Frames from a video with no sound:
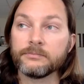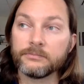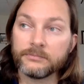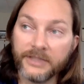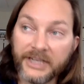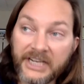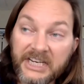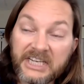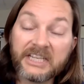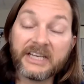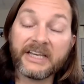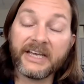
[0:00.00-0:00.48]

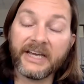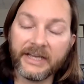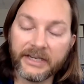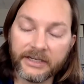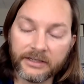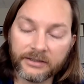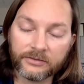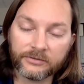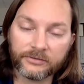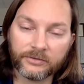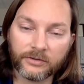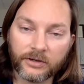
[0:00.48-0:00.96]

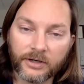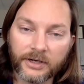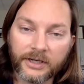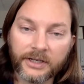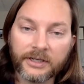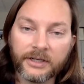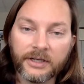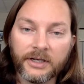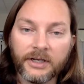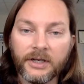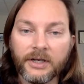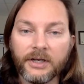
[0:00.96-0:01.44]
indicating
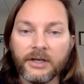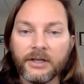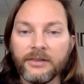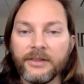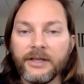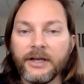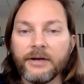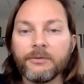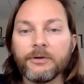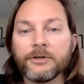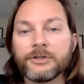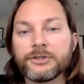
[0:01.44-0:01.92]

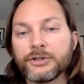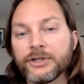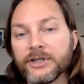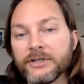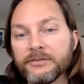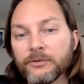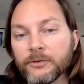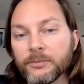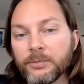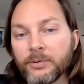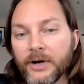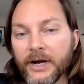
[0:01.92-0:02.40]
that
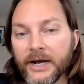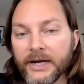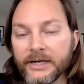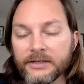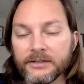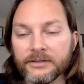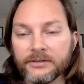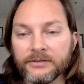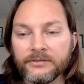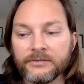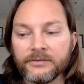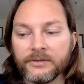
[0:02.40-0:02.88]
retrieval
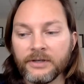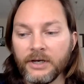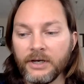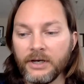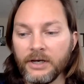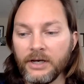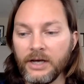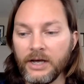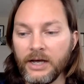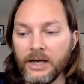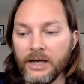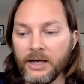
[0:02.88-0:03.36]
practice
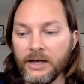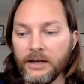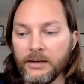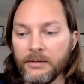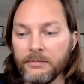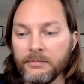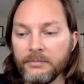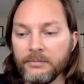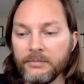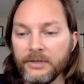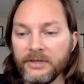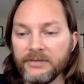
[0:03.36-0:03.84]

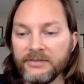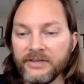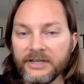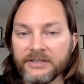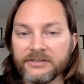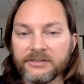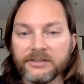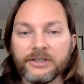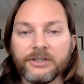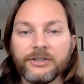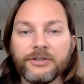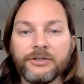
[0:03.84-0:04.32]
is
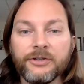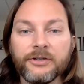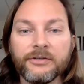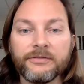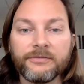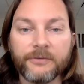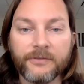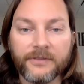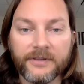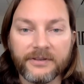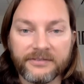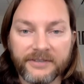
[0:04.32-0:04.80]
actually
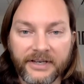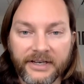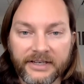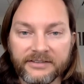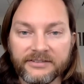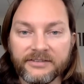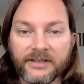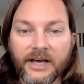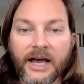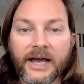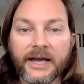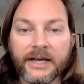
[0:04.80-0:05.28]
good for this
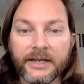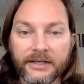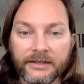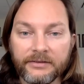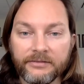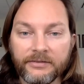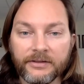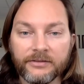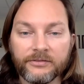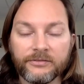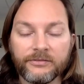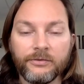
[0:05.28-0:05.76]

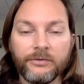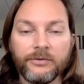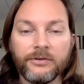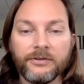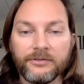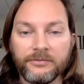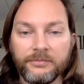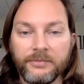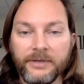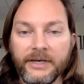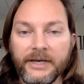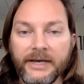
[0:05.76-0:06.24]
anxiety that
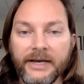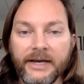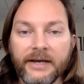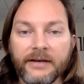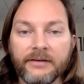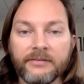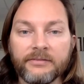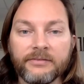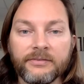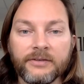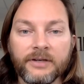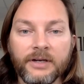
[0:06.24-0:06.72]
students may
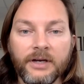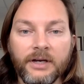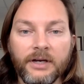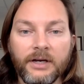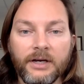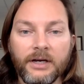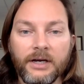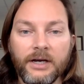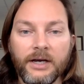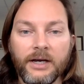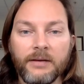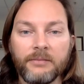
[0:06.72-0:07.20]
have.
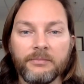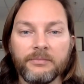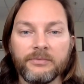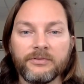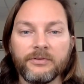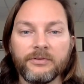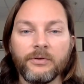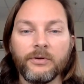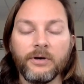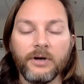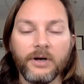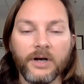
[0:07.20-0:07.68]

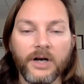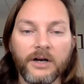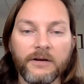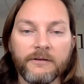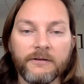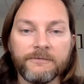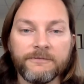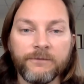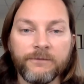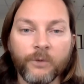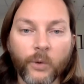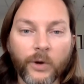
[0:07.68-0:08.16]
So
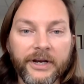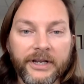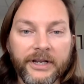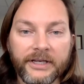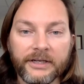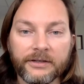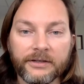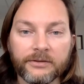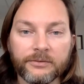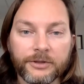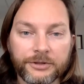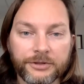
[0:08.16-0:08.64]

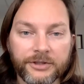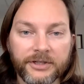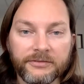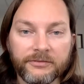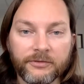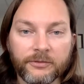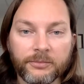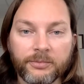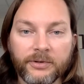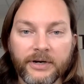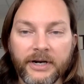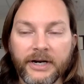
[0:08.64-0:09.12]
avoiding
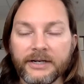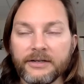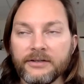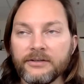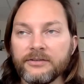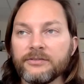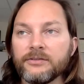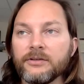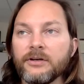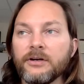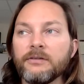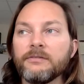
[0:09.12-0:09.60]
retrieval
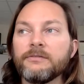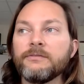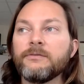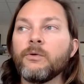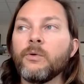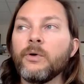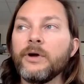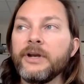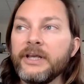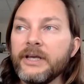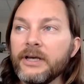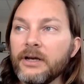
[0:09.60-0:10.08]
practice,
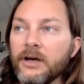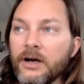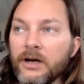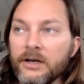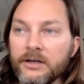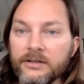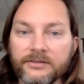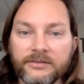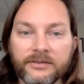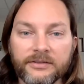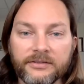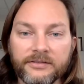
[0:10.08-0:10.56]
avoiding
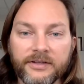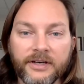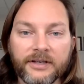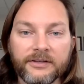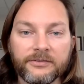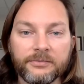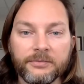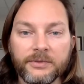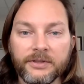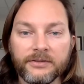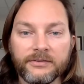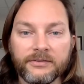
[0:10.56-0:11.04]
honest
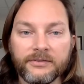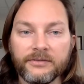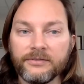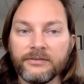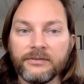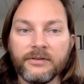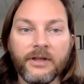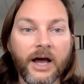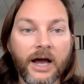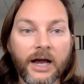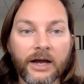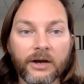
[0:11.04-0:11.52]
assessments
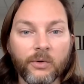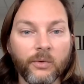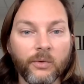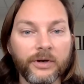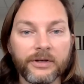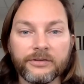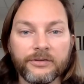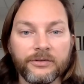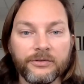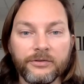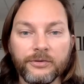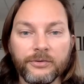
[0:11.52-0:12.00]
is not
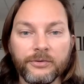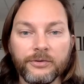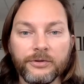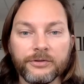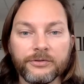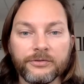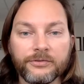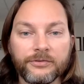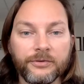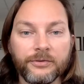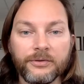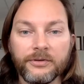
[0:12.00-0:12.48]
going to do
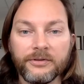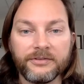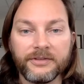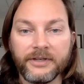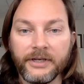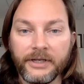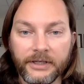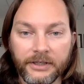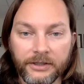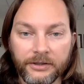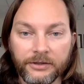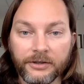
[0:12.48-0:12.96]
your students
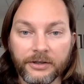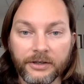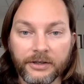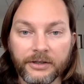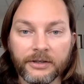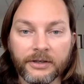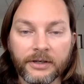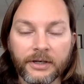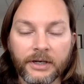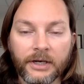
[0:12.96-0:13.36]
any good.